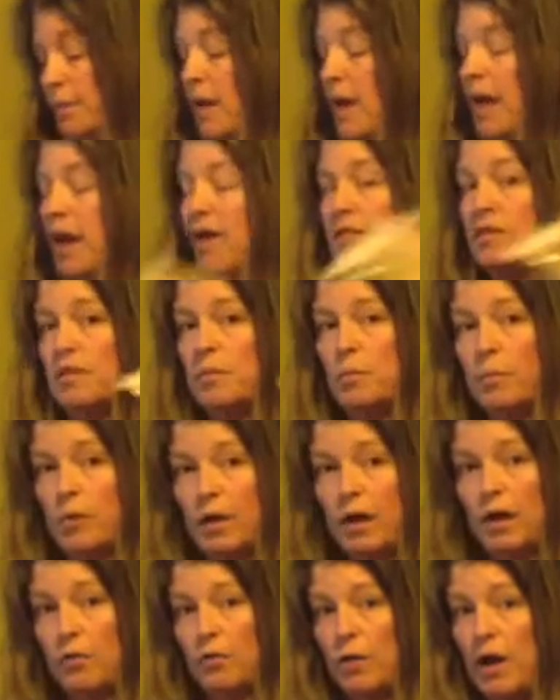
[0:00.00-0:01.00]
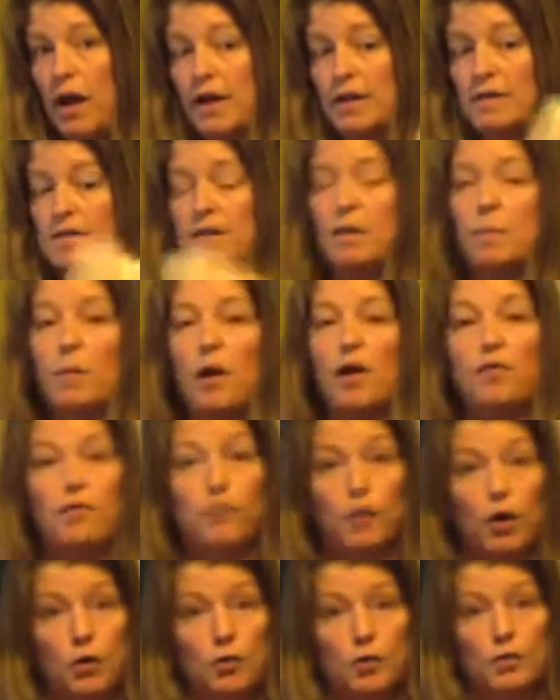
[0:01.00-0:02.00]
I have some brown rice. I bought
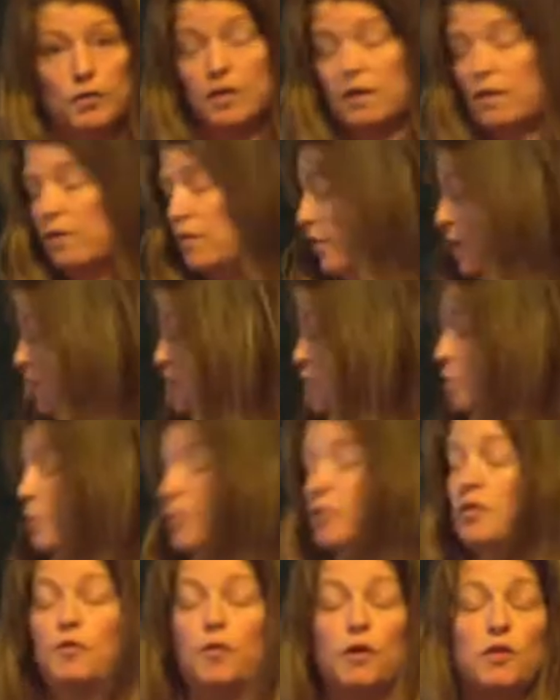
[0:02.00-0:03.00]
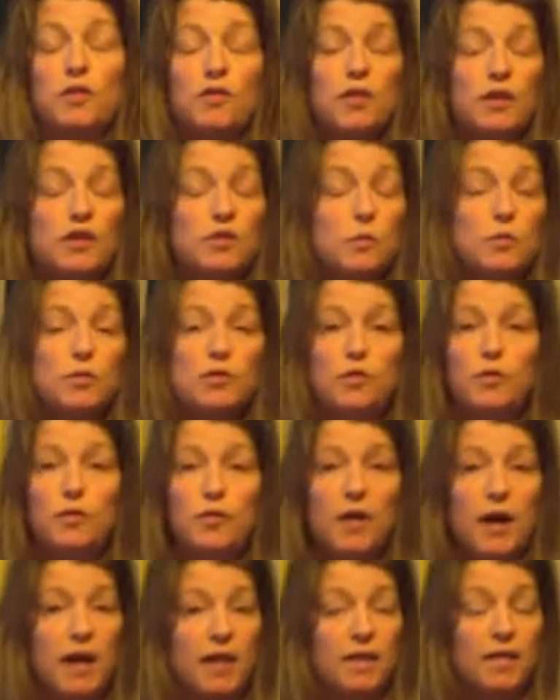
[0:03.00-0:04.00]
frozen vegetables. Frozen vegetables are
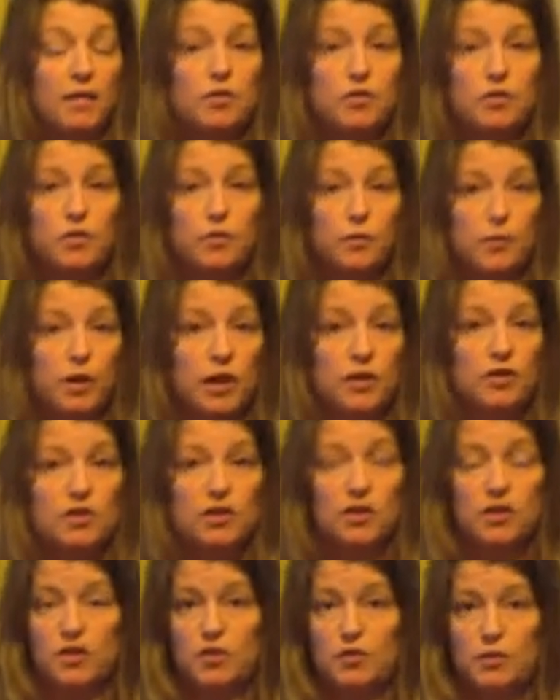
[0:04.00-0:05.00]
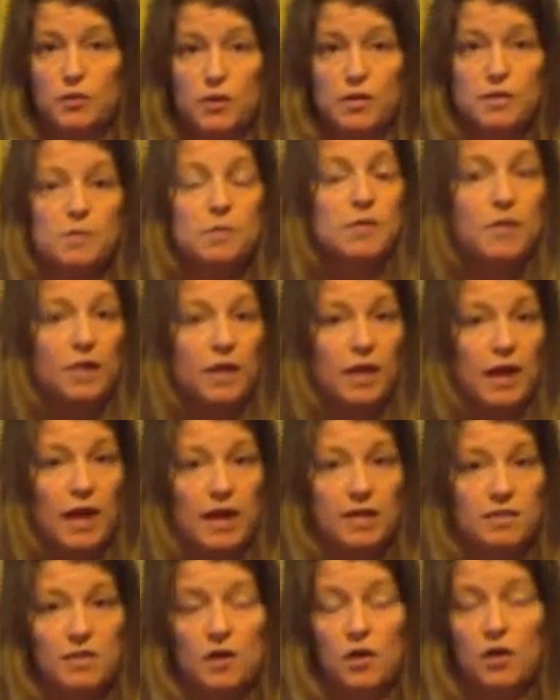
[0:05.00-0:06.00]
fine. They're still fresh. They just freeze them so they
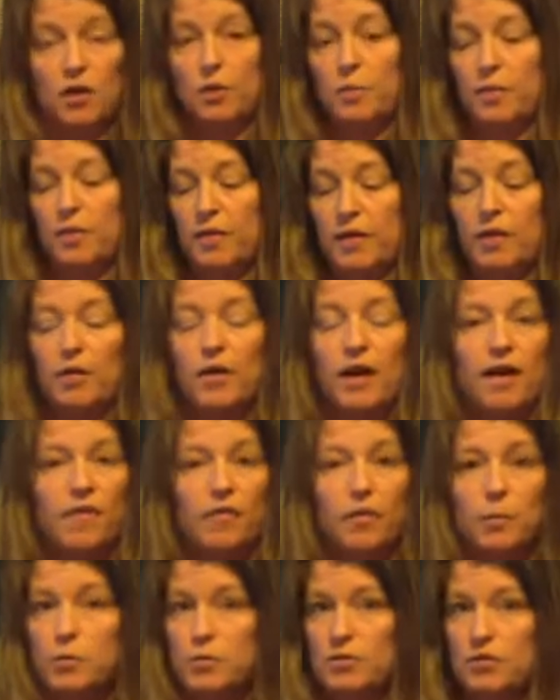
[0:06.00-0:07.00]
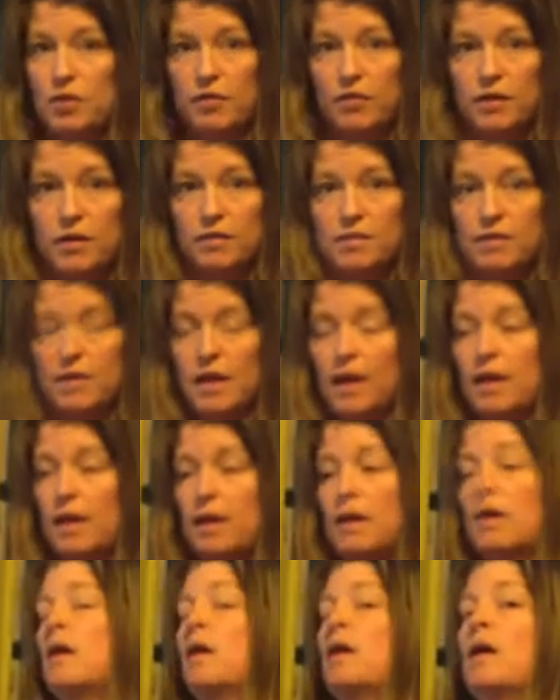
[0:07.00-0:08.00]
last longer, but they don't have the preservatives like
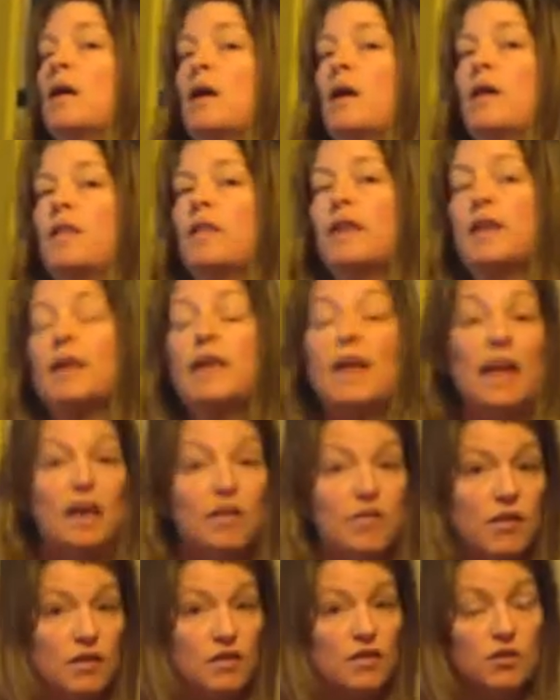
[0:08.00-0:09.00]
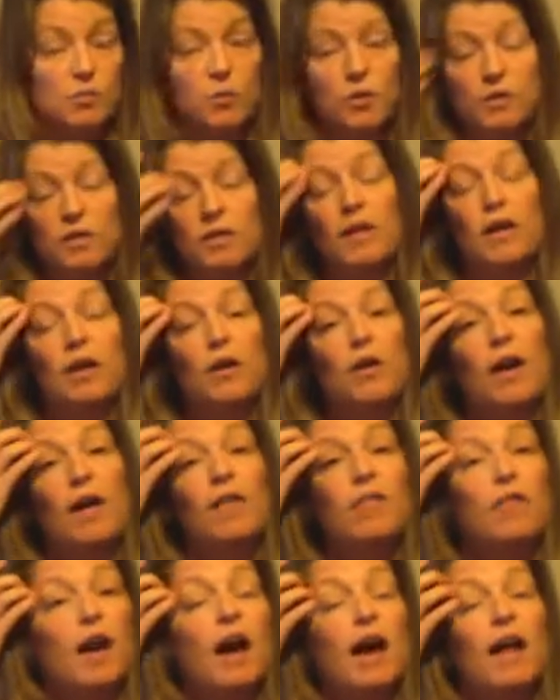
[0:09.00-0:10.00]
the canned vegetables, and they don't have
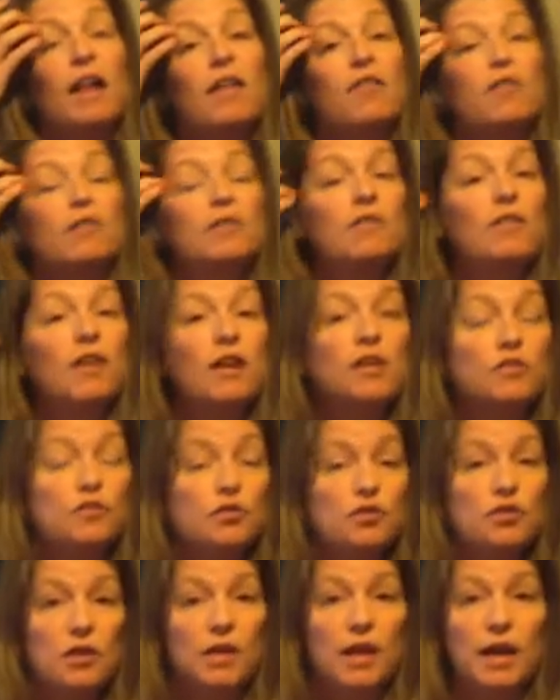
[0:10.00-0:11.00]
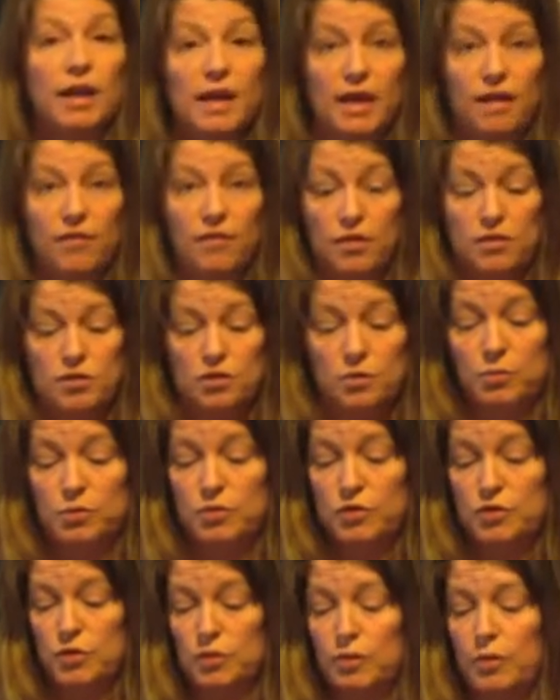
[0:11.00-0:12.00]
the high levels of estrogen like canned vegetables
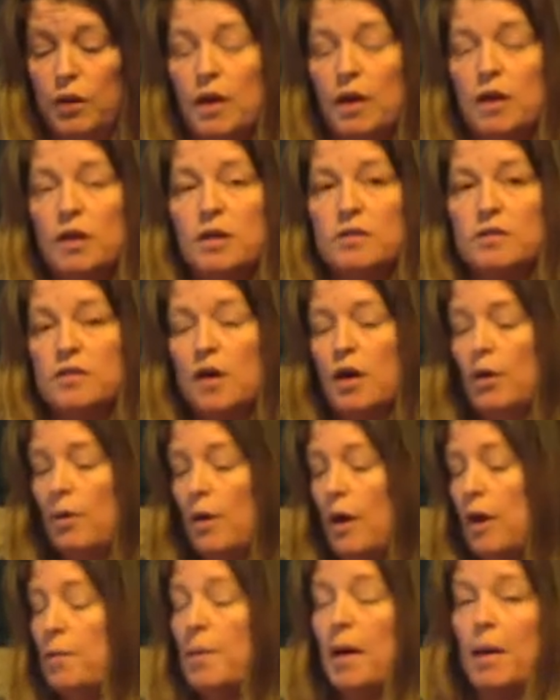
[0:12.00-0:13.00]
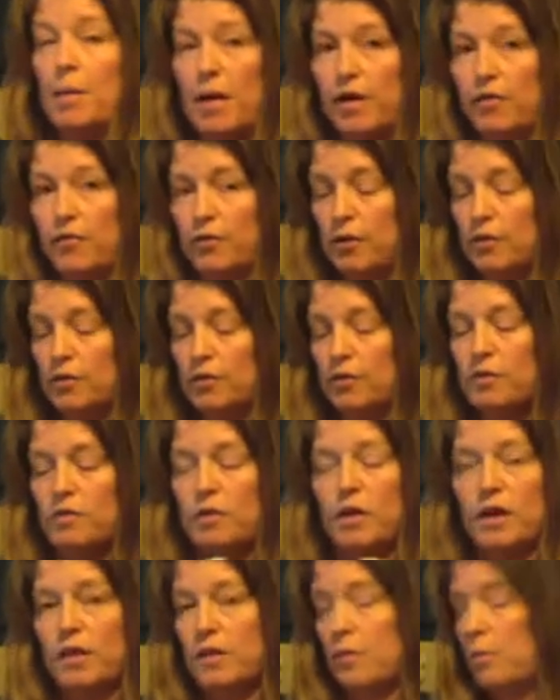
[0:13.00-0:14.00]
do. So I buy frozen. So I got the